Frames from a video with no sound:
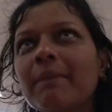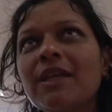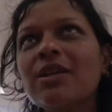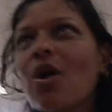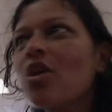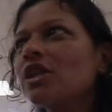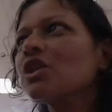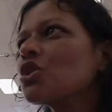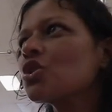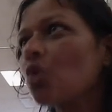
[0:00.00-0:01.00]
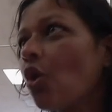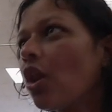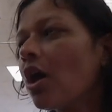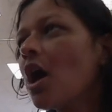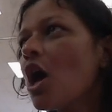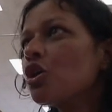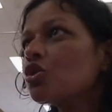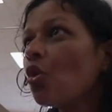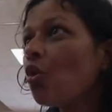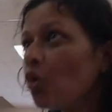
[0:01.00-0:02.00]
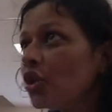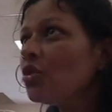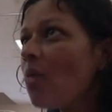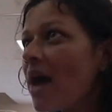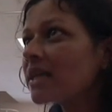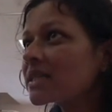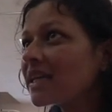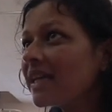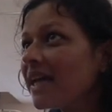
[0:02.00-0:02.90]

mean, not a soul. One of the so lowest population